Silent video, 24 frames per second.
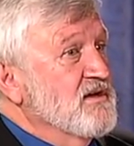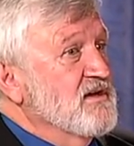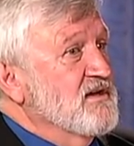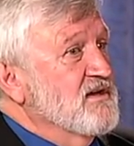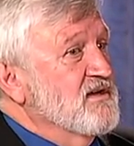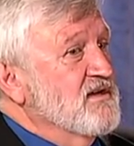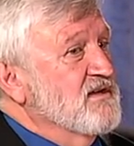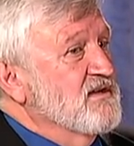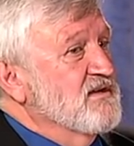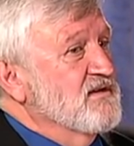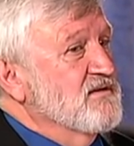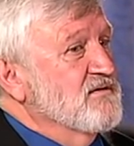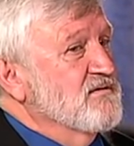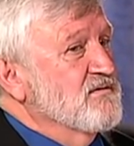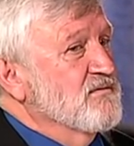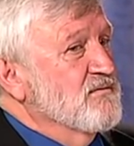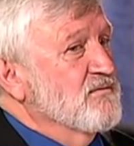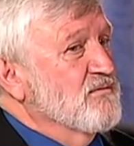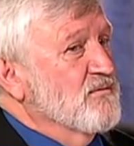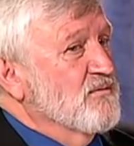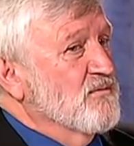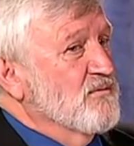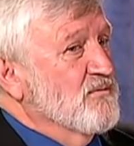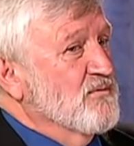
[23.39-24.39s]
And
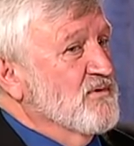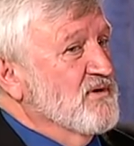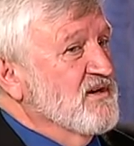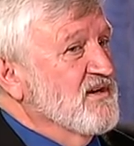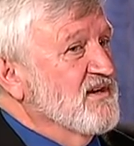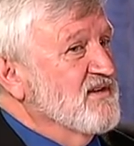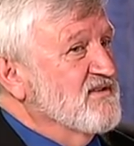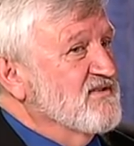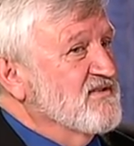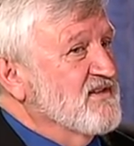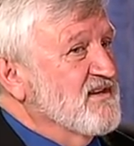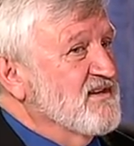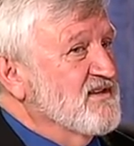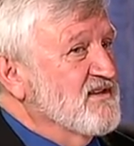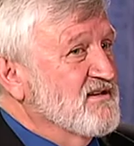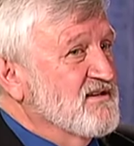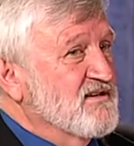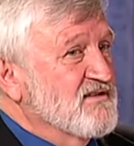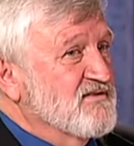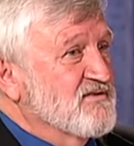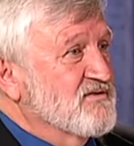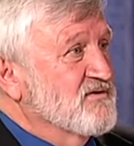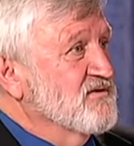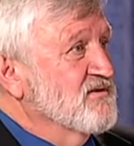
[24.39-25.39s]
when they say that
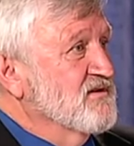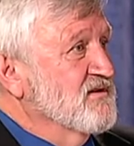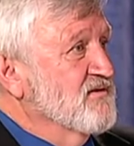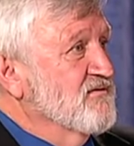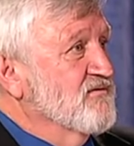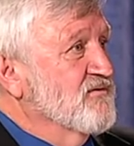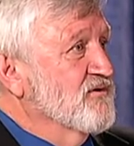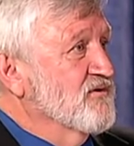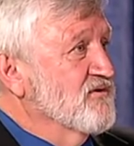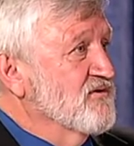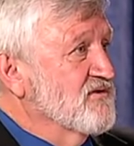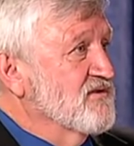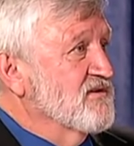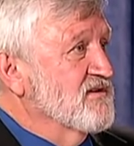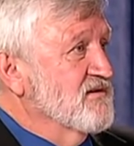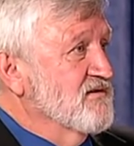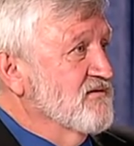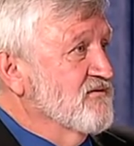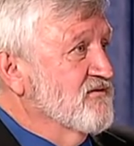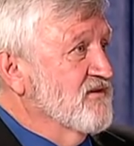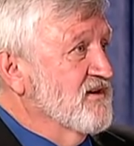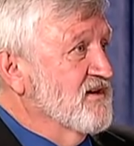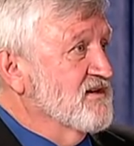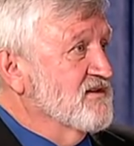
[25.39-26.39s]
it's going to adversely
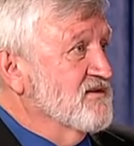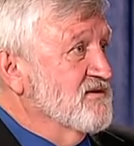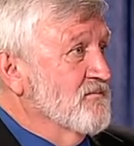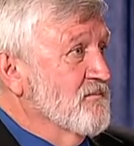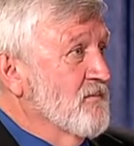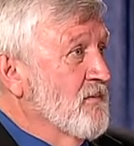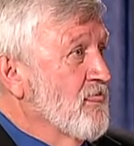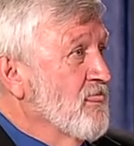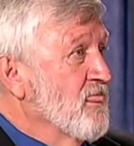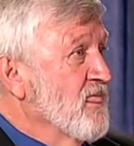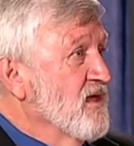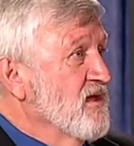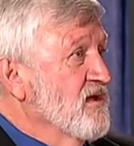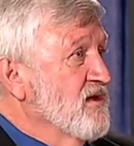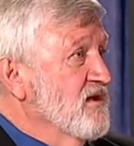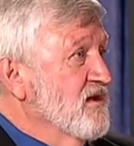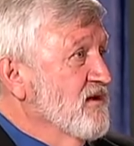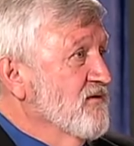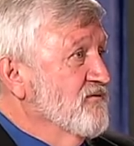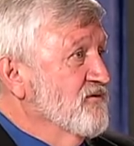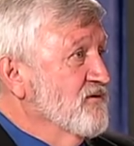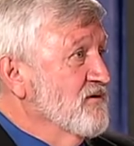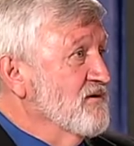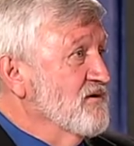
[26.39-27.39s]
affect them,
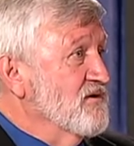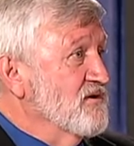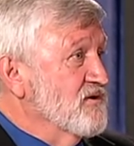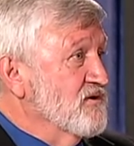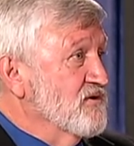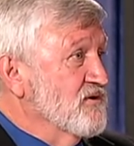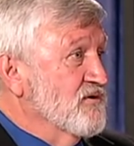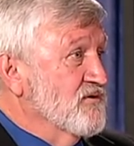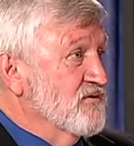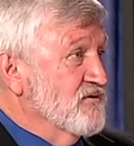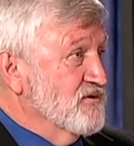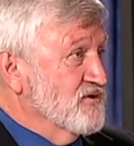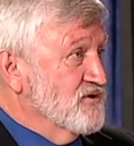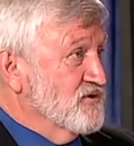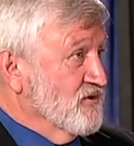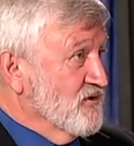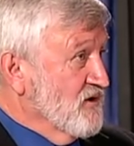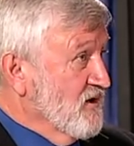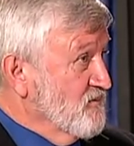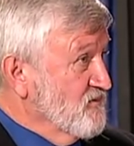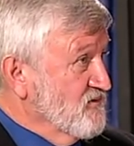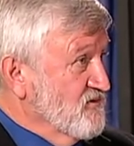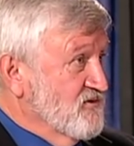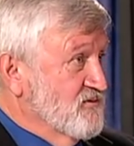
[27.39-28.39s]
if you look at all the
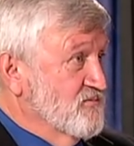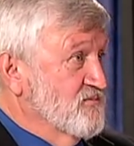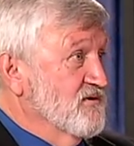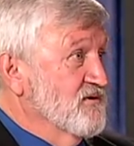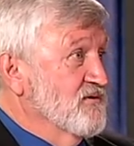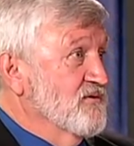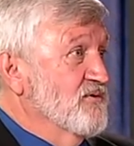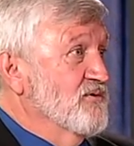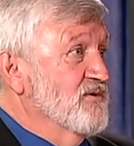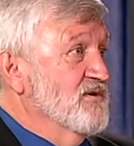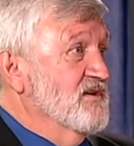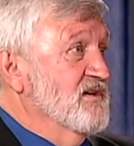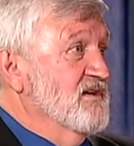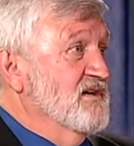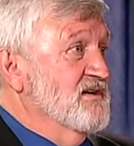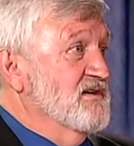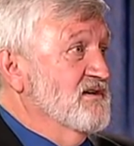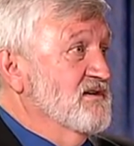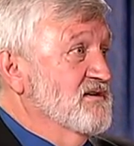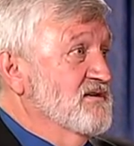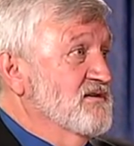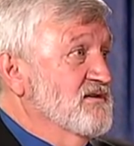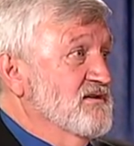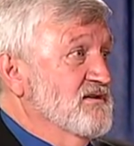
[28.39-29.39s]
jobs that's been
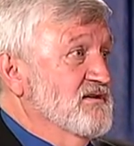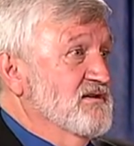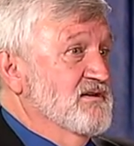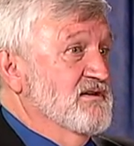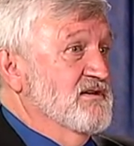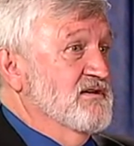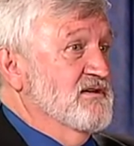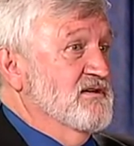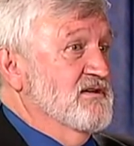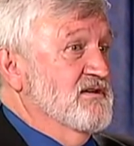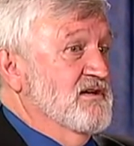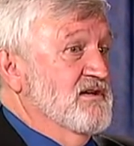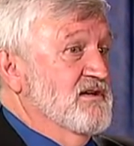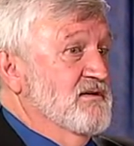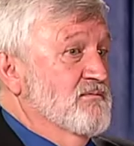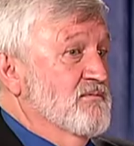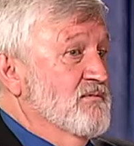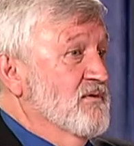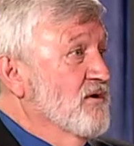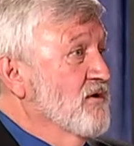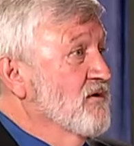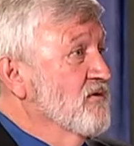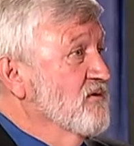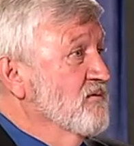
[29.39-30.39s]
created and
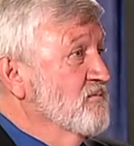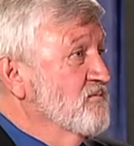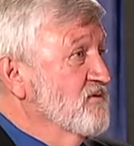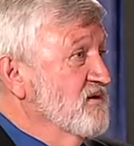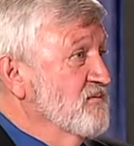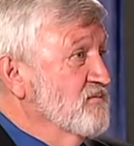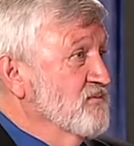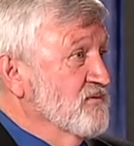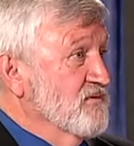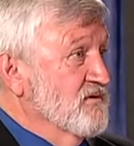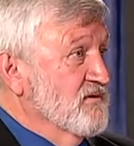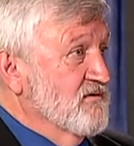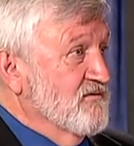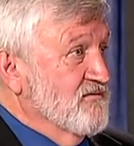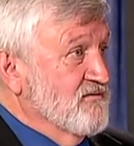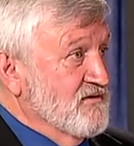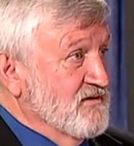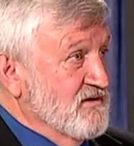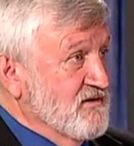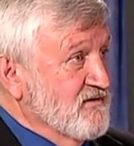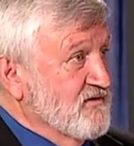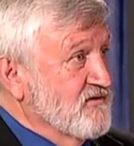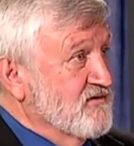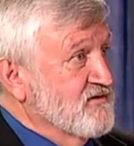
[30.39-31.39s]
all the people that have
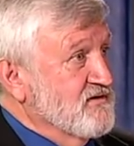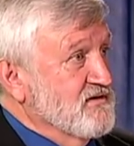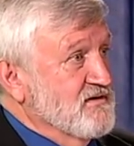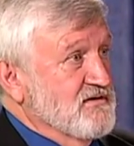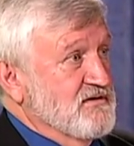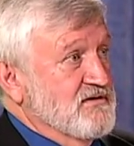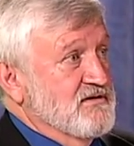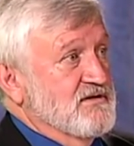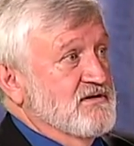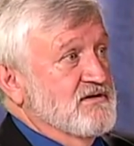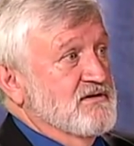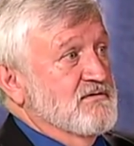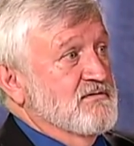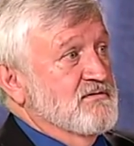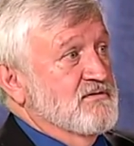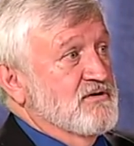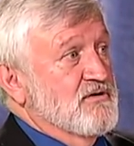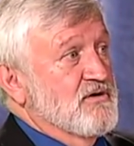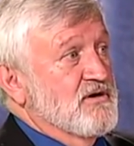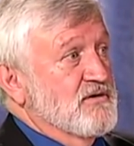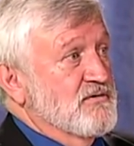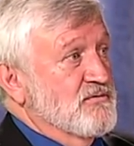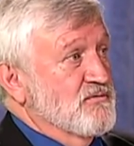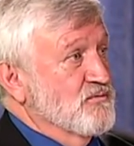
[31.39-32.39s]
leased and
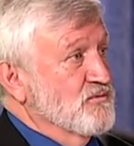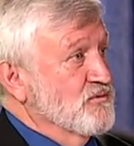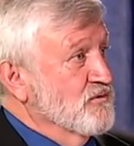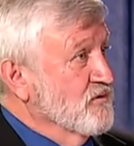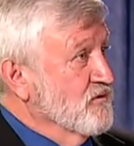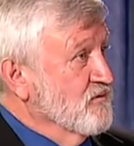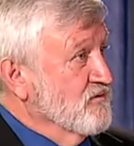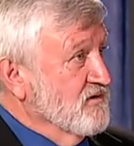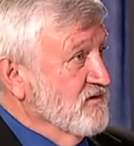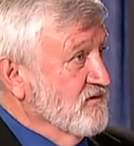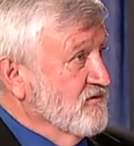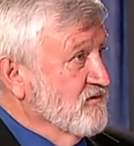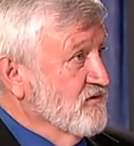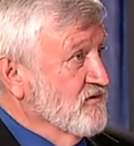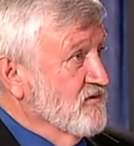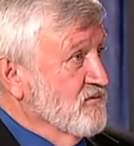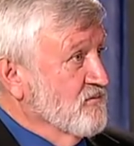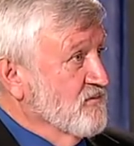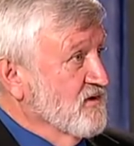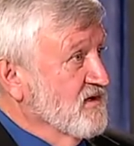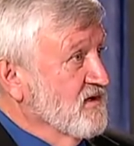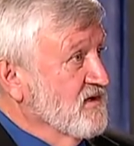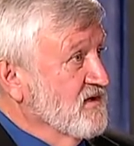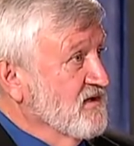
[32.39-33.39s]
gotten royalties, all the
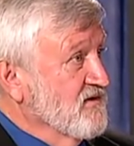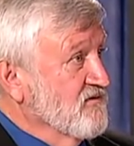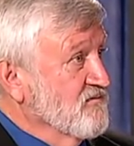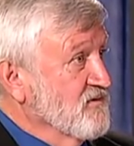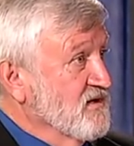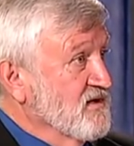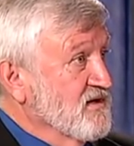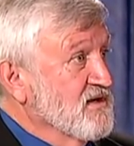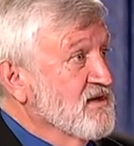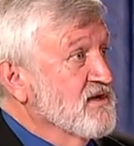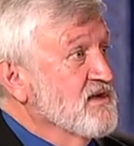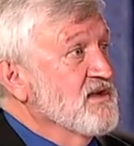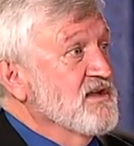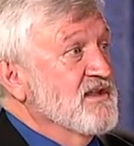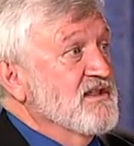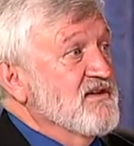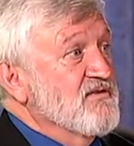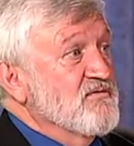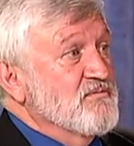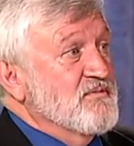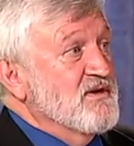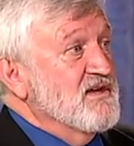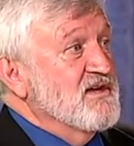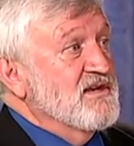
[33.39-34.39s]
money
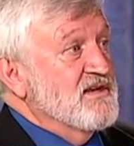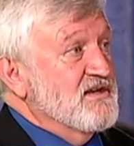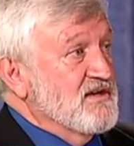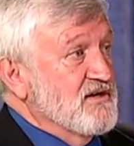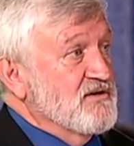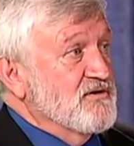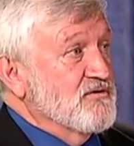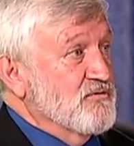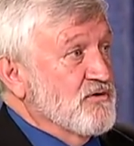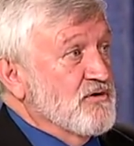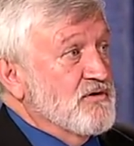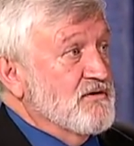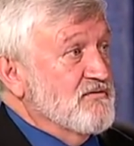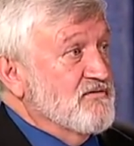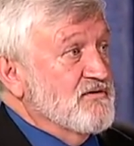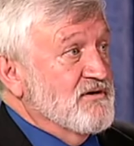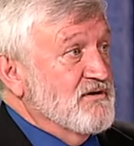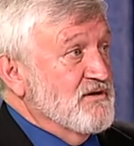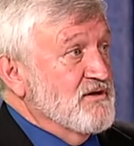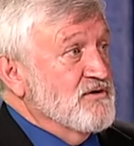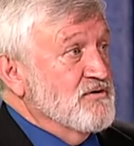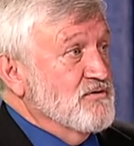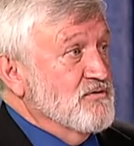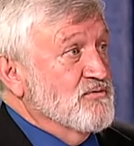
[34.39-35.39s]
they've made it under all of our
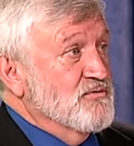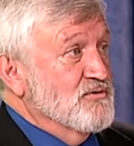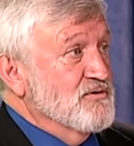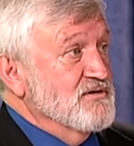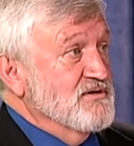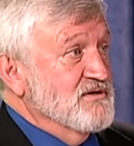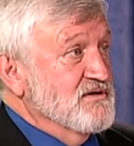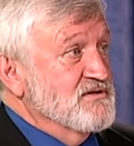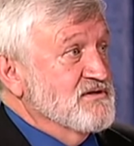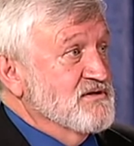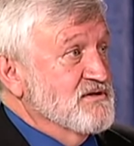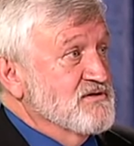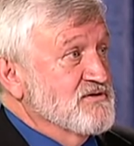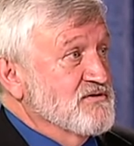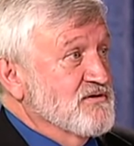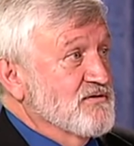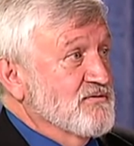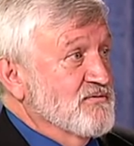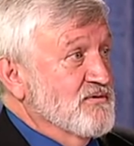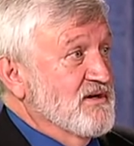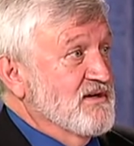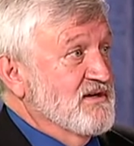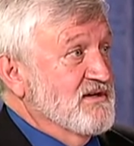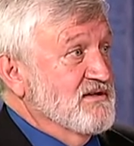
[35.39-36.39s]
local ordinances
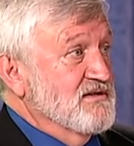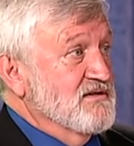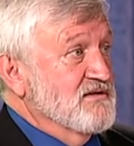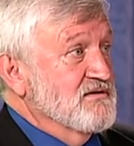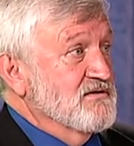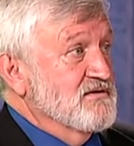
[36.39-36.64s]
already.